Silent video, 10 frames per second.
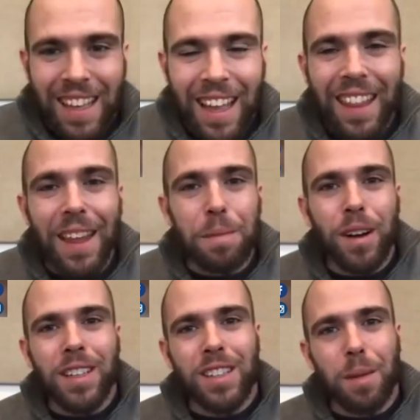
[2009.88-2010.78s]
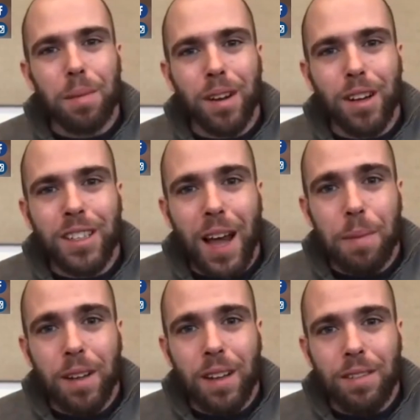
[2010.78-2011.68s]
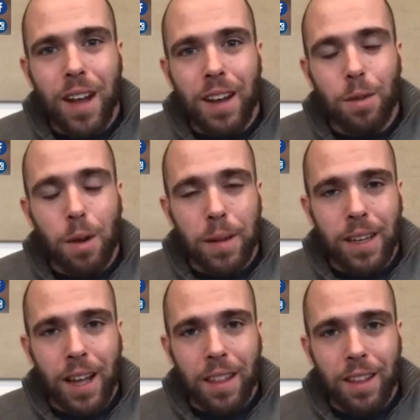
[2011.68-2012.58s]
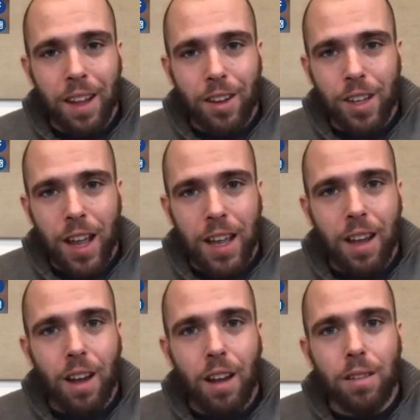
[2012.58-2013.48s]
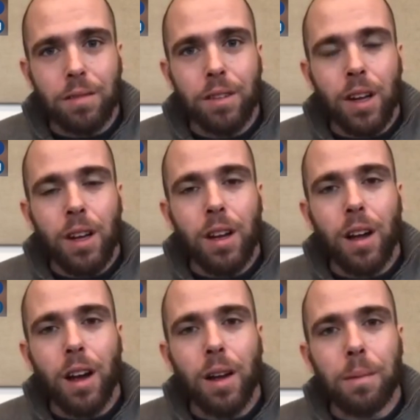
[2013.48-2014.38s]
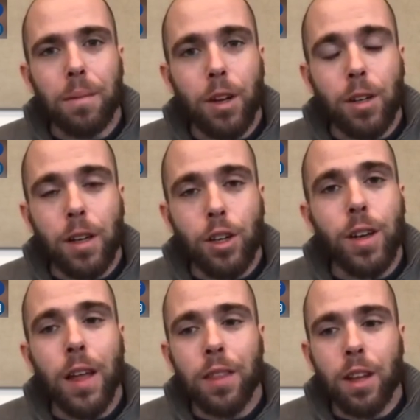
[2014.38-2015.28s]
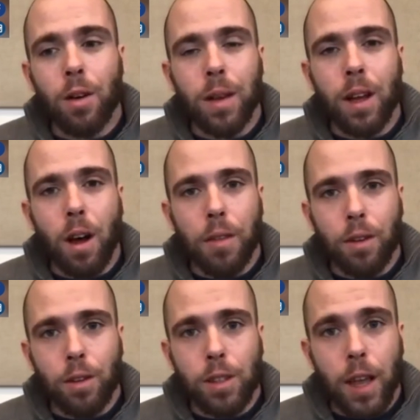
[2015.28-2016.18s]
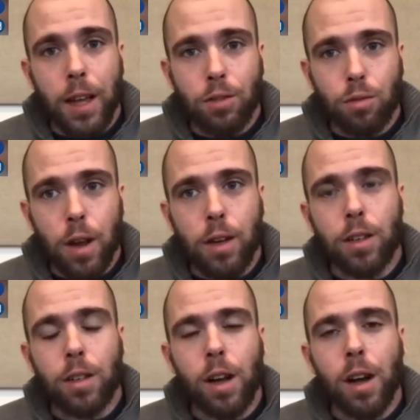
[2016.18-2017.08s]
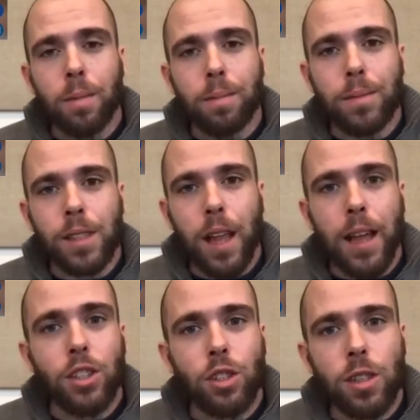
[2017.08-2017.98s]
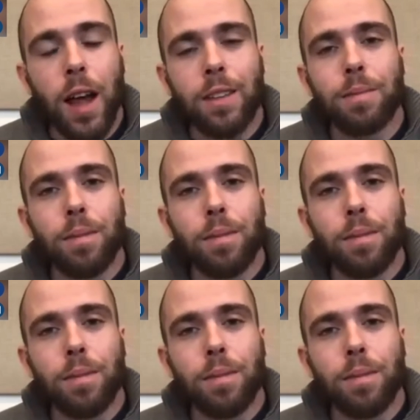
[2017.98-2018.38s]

and that um, brings um, up a good topic of kind of what we hit on the other day of um, there you're not the only author slash writer um, slash kind of